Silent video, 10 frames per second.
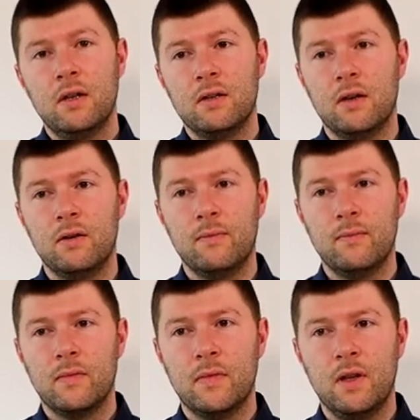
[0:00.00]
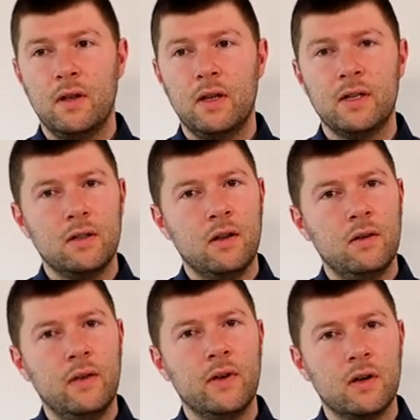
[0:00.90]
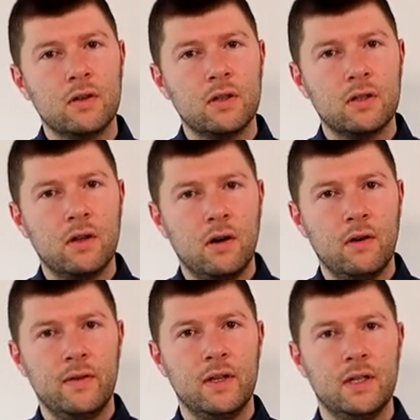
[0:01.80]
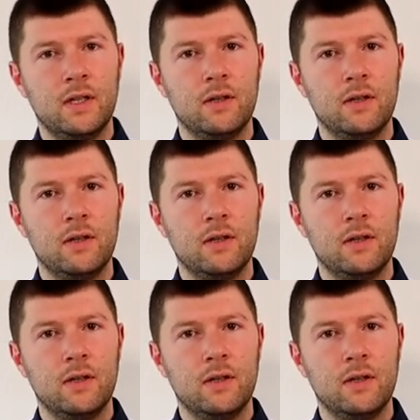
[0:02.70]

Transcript: so there's no if you're going to start off in this